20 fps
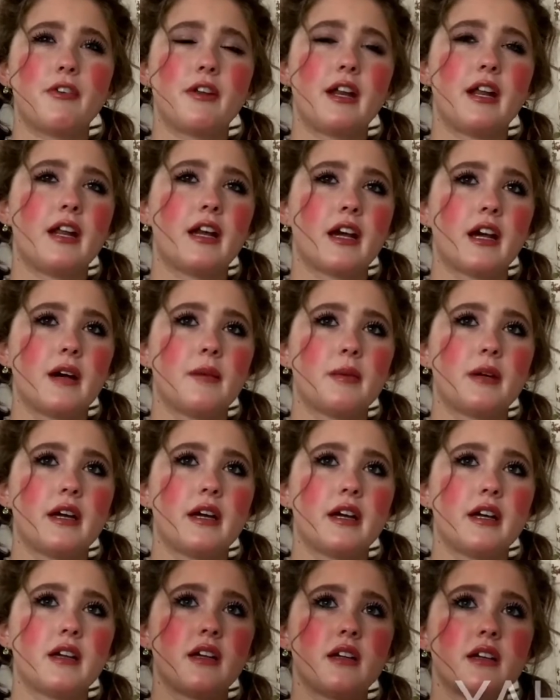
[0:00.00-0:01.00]
and a
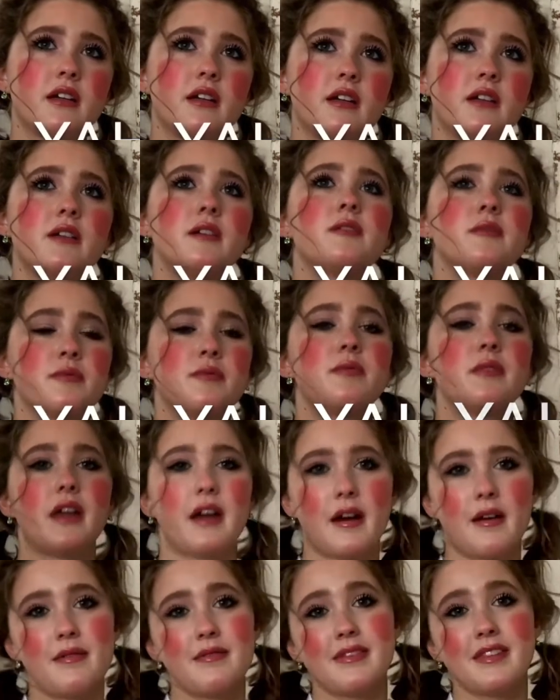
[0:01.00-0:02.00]
cupcake? Yeah.
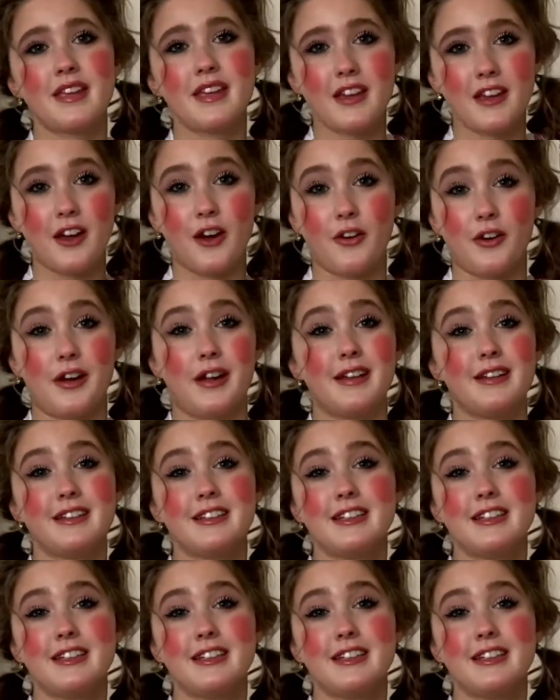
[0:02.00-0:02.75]
Okay.